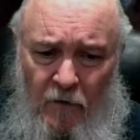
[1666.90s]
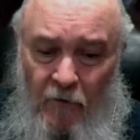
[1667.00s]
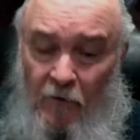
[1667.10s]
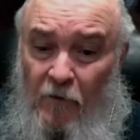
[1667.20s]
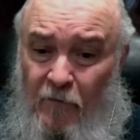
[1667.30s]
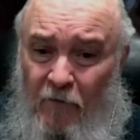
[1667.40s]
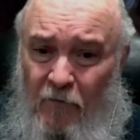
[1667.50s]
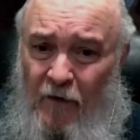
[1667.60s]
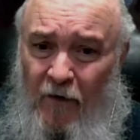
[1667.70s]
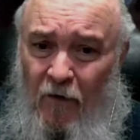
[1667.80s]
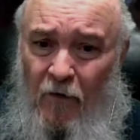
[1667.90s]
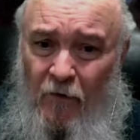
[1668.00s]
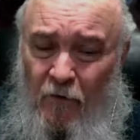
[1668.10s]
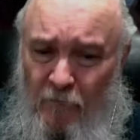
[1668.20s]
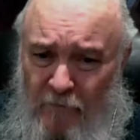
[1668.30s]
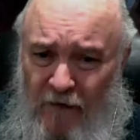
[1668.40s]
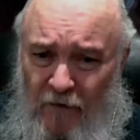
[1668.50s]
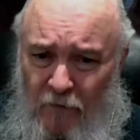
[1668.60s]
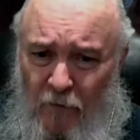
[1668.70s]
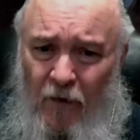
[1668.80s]
they're going to be really hard on me
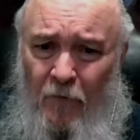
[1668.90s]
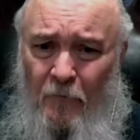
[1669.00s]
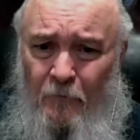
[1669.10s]
as well.